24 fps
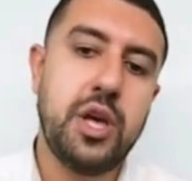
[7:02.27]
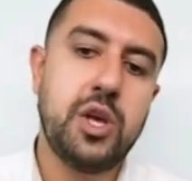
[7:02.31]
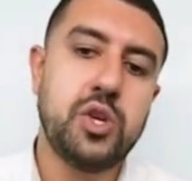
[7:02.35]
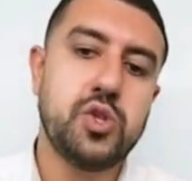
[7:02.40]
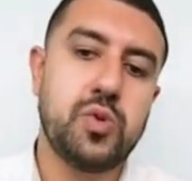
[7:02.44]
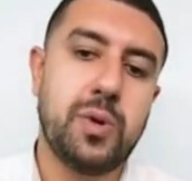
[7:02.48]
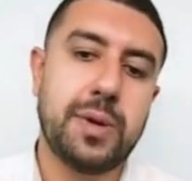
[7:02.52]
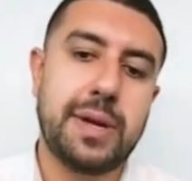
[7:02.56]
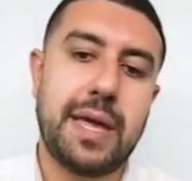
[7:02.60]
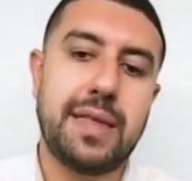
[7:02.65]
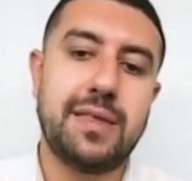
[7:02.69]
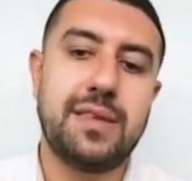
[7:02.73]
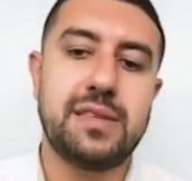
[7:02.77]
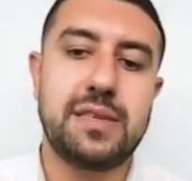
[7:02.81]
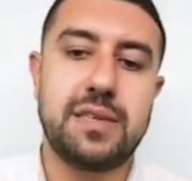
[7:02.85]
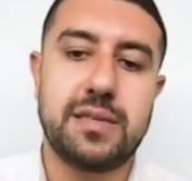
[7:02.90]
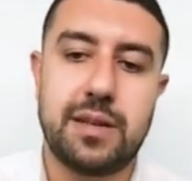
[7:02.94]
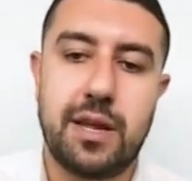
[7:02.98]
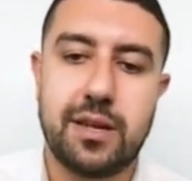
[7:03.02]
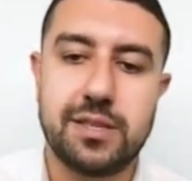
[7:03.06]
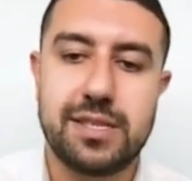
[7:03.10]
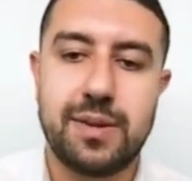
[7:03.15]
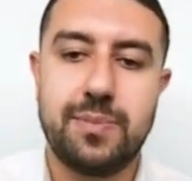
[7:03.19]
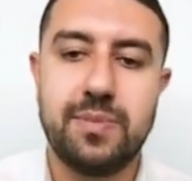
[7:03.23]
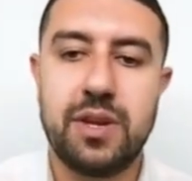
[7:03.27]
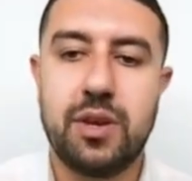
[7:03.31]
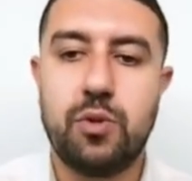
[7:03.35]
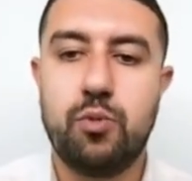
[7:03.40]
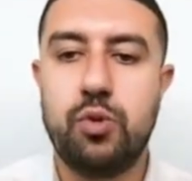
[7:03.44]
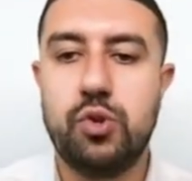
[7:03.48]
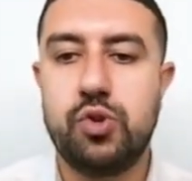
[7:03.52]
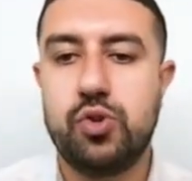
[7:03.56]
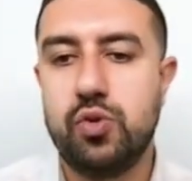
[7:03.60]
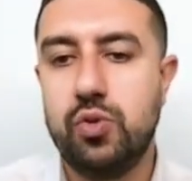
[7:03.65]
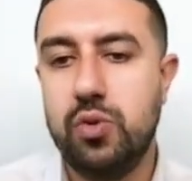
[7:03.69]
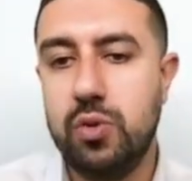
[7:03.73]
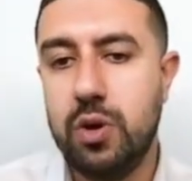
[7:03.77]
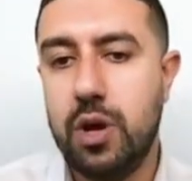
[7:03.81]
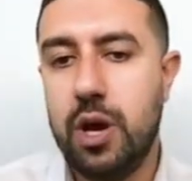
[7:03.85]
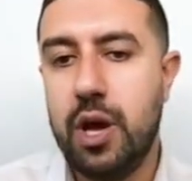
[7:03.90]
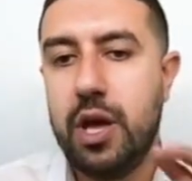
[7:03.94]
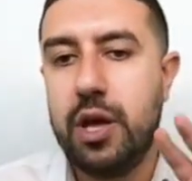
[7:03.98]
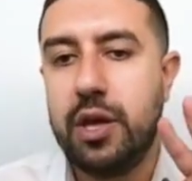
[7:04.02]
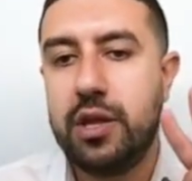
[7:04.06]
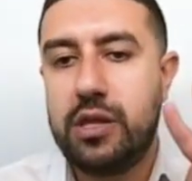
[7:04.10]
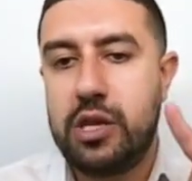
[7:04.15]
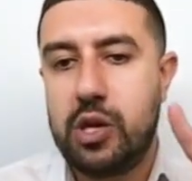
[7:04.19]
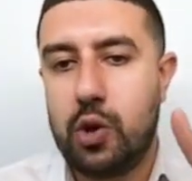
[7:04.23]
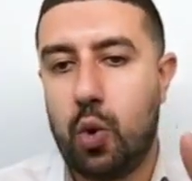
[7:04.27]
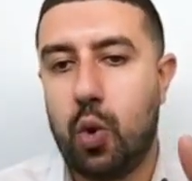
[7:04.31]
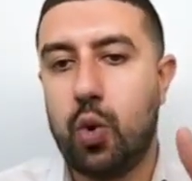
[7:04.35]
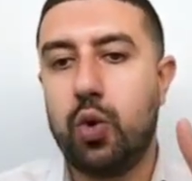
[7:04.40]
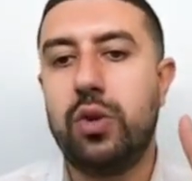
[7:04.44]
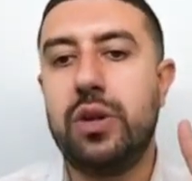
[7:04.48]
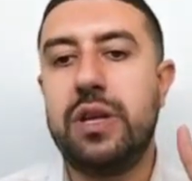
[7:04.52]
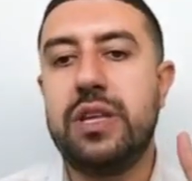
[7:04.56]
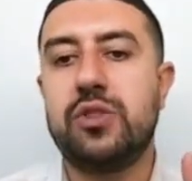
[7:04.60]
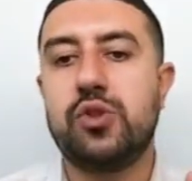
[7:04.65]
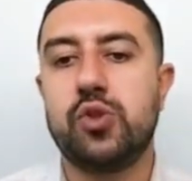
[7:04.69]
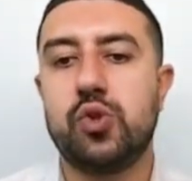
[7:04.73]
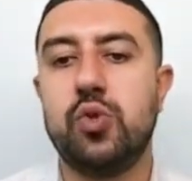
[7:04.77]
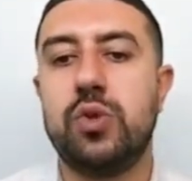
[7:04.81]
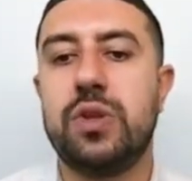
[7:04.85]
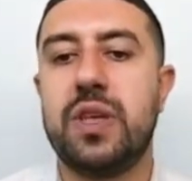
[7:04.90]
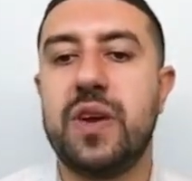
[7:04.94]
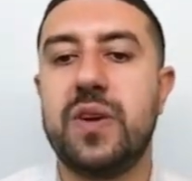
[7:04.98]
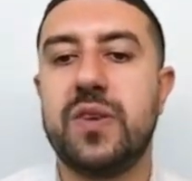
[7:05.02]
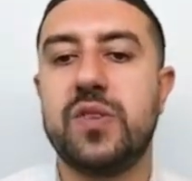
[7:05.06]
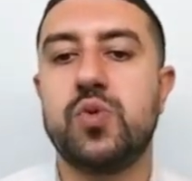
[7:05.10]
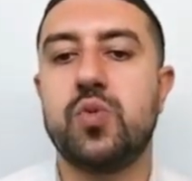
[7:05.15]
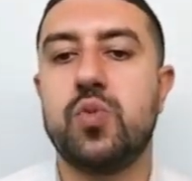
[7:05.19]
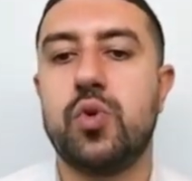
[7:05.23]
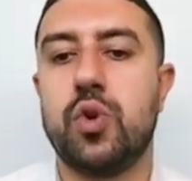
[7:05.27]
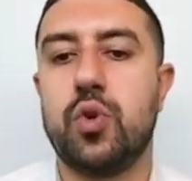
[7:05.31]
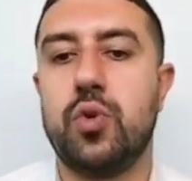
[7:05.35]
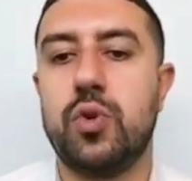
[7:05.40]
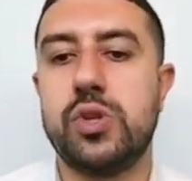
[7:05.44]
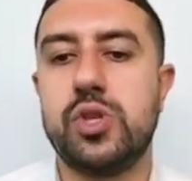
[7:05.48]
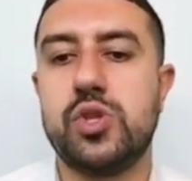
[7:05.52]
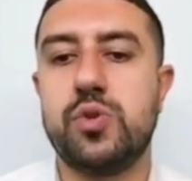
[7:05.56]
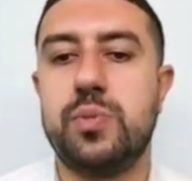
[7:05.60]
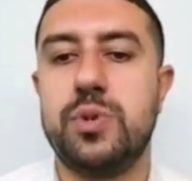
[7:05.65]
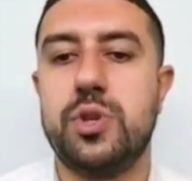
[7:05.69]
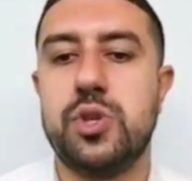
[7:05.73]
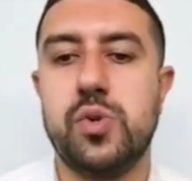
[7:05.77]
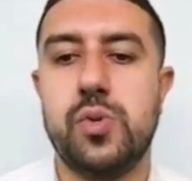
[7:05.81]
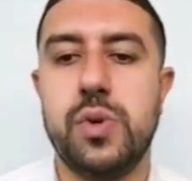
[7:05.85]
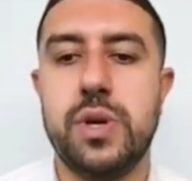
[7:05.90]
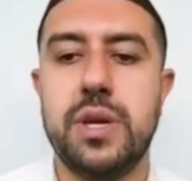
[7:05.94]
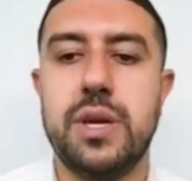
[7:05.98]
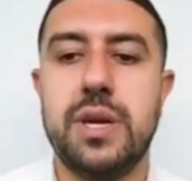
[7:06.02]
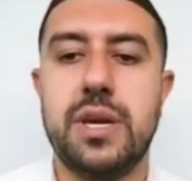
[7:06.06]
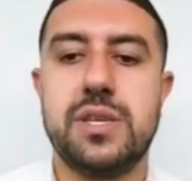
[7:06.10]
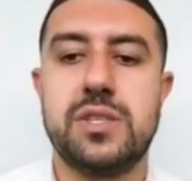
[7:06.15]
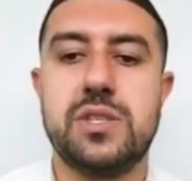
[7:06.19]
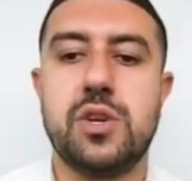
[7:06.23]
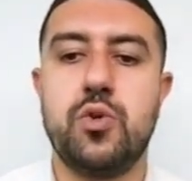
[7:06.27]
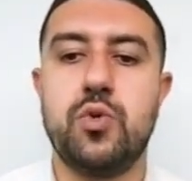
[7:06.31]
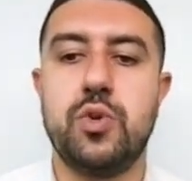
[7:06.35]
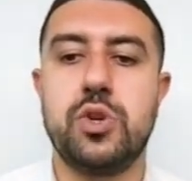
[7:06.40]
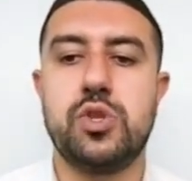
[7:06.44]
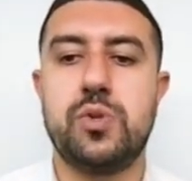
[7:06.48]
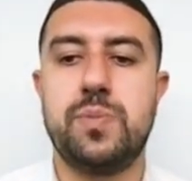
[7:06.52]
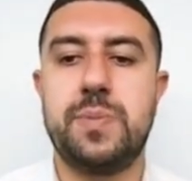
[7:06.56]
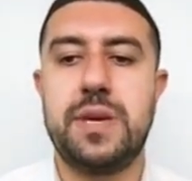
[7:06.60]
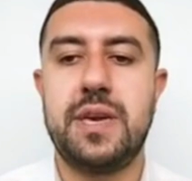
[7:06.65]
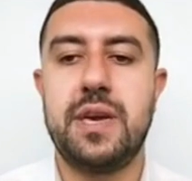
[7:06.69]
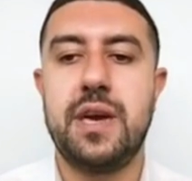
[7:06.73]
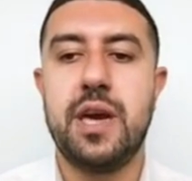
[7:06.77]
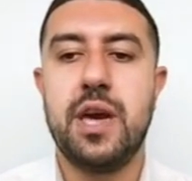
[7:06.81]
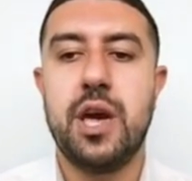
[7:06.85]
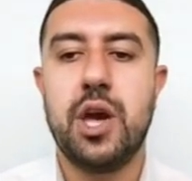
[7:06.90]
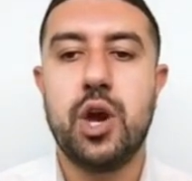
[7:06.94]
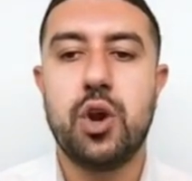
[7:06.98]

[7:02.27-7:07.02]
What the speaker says: So again, this is not something we do. The only two things we're going to be doing is going to be